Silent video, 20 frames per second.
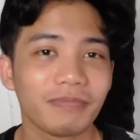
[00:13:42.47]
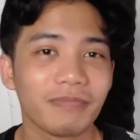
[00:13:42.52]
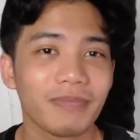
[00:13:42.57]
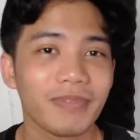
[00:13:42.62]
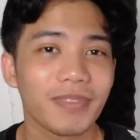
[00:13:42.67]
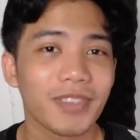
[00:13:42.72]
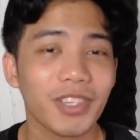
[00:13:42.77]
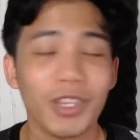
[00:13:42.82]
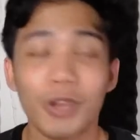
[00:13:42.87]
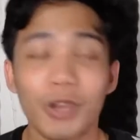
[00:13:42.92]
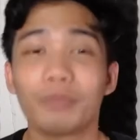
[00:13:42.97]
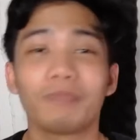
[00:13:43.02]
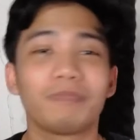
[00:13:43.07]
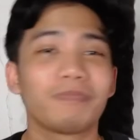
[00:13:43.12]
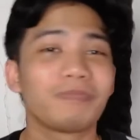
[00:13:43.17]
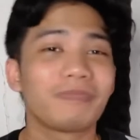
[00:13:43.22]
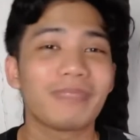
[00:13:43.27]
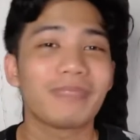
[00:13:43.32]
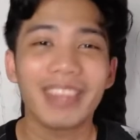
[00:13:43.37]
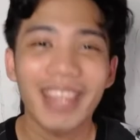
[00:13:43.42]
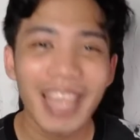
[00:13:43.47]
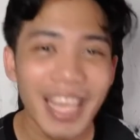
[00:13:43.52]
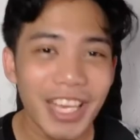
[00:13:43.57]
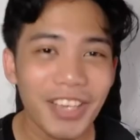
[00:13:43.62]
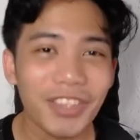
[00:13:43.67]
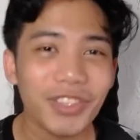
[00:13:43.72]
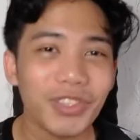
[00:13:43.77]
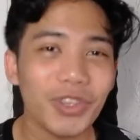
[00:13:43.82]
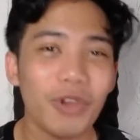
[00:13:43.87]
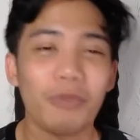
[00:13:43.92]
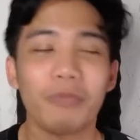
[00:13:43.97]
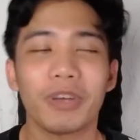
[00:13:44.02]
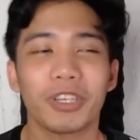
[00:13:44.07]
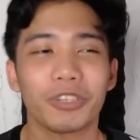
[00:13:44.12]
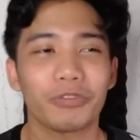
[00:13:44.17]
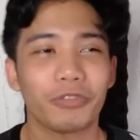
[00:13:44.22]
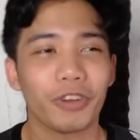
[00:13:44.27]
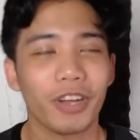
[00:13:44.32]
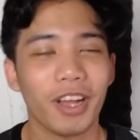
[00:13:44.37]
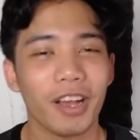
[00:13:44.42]
So, thank you so much
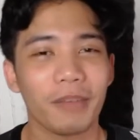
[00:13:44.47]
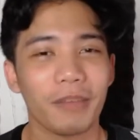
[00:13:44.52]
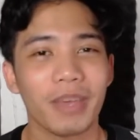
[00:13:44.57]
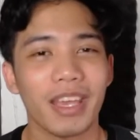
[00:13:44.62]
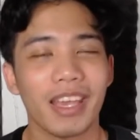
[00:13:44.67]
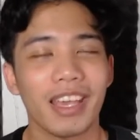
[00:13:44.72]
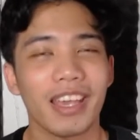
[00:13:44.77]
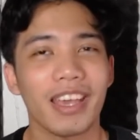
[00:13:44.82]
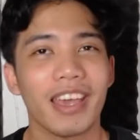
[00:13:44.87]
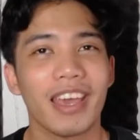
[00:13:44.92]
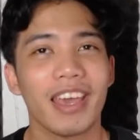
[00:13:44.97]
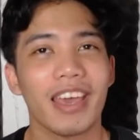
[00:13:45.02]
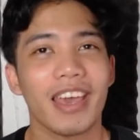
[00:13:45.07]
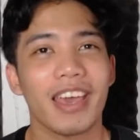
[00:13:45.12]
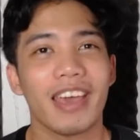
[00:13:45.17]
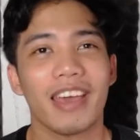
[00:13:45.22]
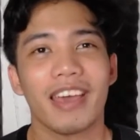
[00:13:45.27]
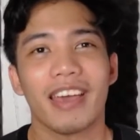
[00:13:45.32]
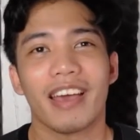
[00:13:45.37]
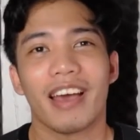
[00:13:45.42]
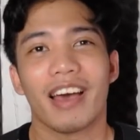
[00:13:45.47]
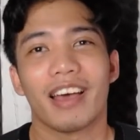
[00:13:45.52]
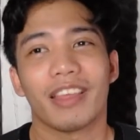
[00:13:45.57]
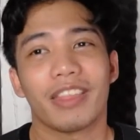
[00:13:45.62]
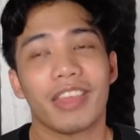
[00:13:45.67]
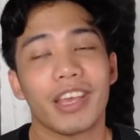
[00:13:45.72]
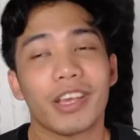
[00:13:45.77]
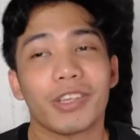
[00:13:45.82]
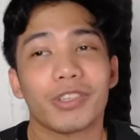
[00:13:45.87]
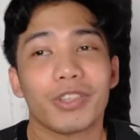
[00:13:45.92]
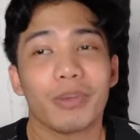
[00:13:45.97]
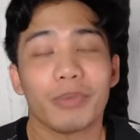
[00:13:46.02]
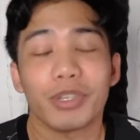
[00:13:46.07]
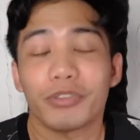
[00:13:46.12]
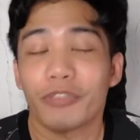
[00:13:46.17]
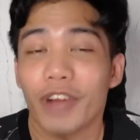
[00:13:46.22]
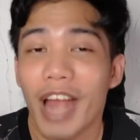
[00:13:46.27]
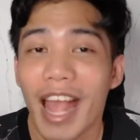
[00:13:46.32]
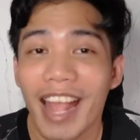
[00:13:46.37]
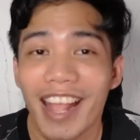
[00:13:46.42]
for coming. Thank you so much
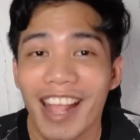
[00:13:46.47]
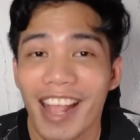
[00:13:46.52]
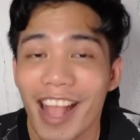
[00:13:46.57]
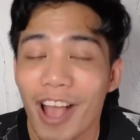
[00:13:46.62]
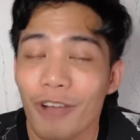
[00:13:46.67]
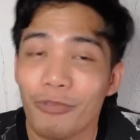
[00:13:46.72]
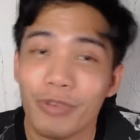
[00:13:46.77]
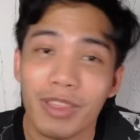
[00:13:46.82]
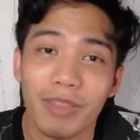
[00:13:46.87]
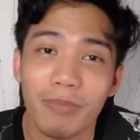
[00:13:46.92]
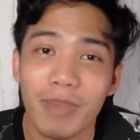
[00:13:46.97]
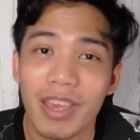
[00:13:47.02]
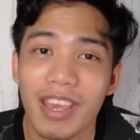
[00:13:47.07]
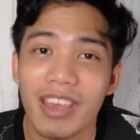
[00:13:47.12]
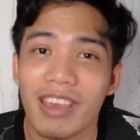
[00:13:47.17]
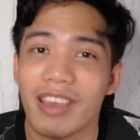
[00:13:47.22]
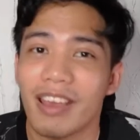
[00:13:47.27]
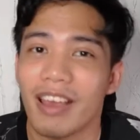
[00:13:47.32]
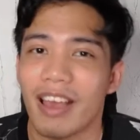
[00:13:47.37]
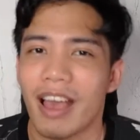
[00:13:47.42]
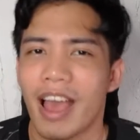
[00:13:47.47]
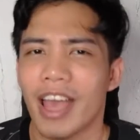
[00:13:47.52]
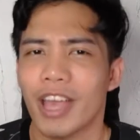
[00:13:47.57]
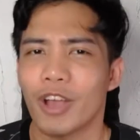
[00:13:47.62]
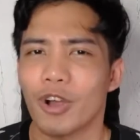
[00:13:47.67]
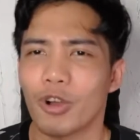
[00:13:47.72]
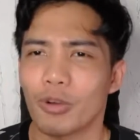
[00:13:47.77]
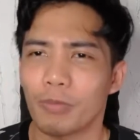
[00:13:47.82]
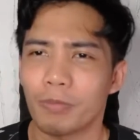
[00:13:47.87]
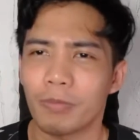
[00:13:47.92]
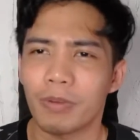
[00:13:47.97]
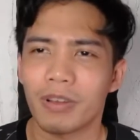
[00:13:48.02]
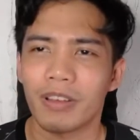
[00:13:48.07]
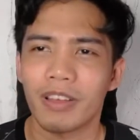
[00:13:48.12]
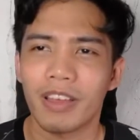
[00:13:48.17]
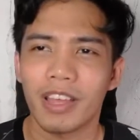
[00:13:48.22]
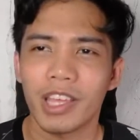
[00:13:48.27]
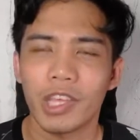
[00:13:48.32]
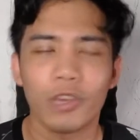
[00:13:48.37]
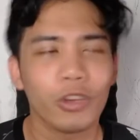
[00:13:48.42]
for hanging out with me. I hope
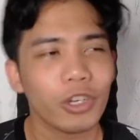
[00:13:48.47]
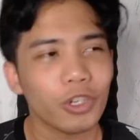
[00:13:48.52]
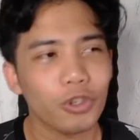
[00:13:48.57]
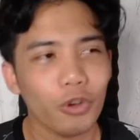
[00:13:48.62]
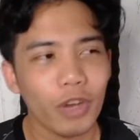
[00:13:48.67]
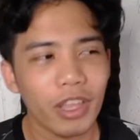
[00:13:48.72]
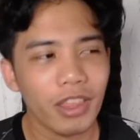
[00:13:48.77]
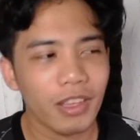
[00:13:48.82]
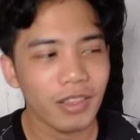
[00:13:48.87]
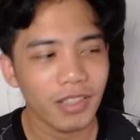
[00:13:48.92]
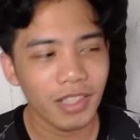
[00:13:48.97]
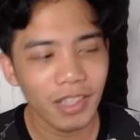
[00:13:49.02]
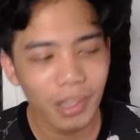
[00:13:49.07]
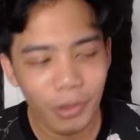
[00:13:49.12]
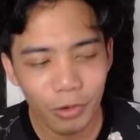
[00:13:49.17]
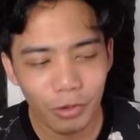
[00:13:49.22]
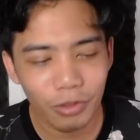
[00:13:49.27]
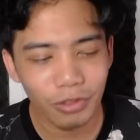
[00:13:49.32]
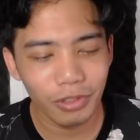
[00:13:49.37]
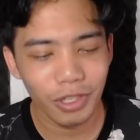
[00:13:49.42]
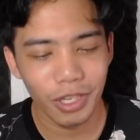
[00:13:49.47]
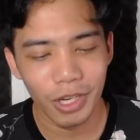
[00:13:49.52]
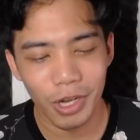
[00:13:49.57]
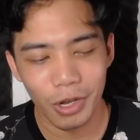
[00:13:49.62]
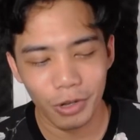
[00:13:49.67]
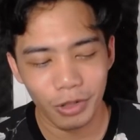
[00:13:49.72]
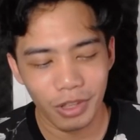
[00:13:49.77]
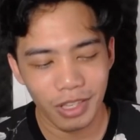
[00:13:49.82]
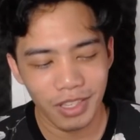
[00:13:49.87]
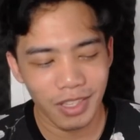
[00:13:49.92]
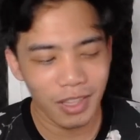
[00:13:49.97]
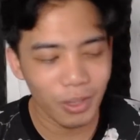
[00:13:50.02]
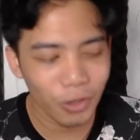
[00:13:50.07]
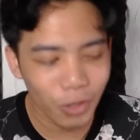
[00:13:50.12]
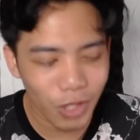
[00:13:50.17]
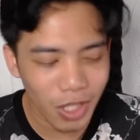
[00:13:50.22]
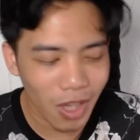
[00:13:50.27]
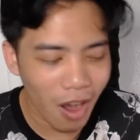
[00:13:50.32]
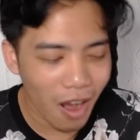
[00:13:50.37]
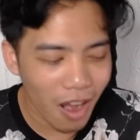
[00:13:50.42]
you enjoyed this little
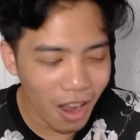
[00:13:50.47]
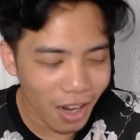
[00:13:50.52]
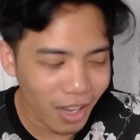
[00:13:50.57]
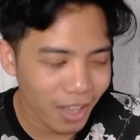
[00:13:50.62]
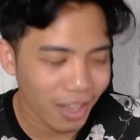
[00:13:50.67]
talk.